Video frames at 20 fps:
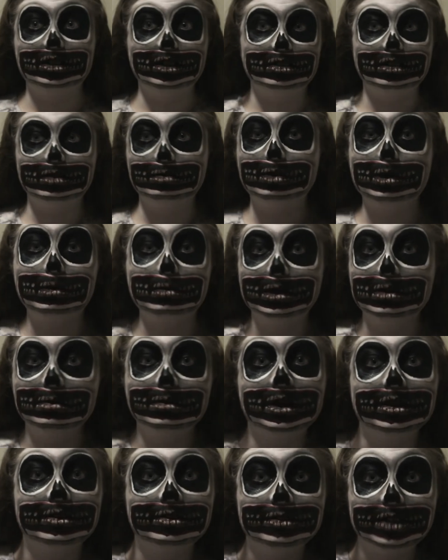that's the problem
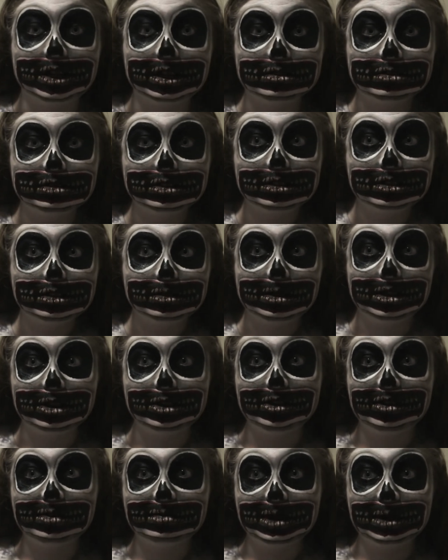I found with a
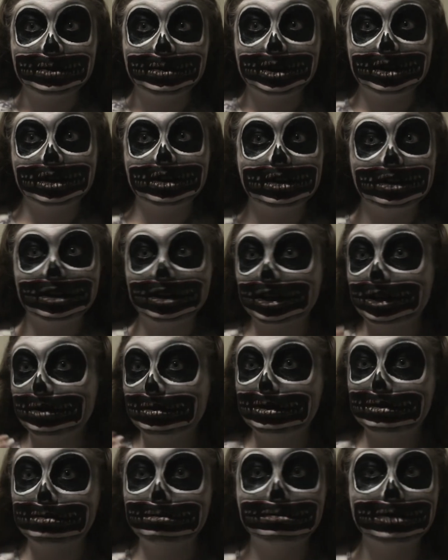lot of my work, like
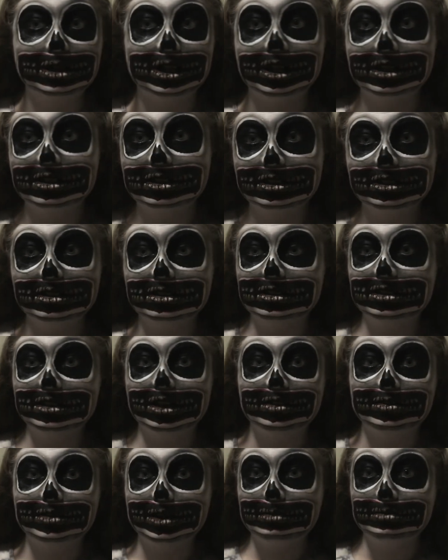with blood and
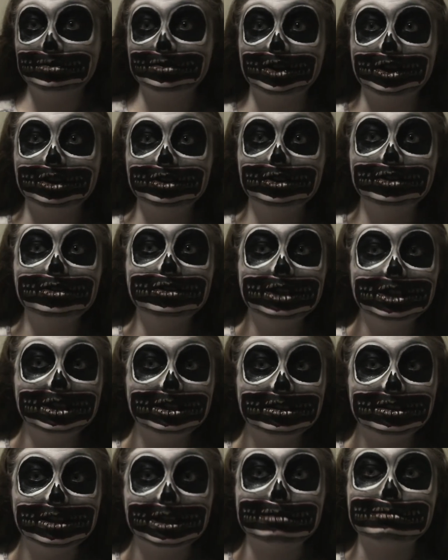stuff. I'm far too
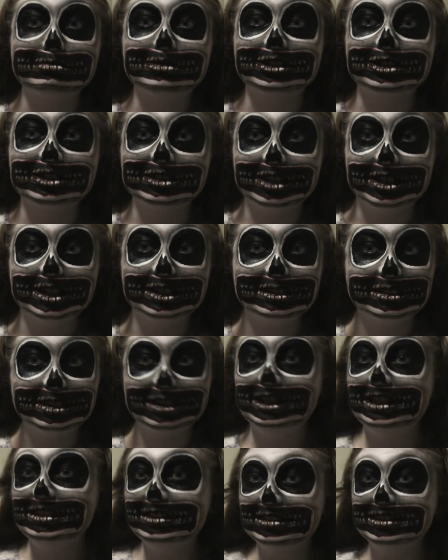neat and precise. I
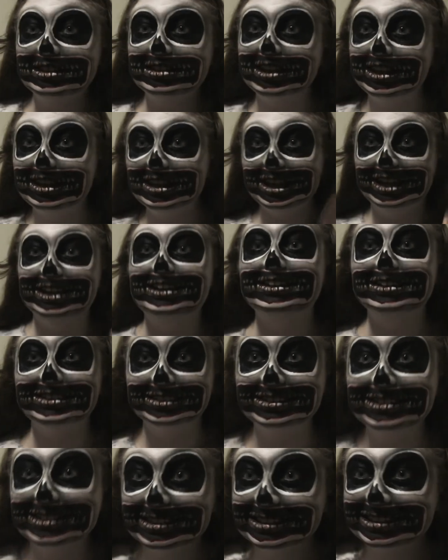need to just let
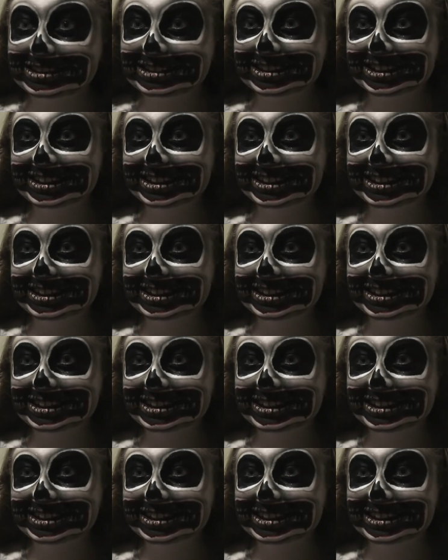loose.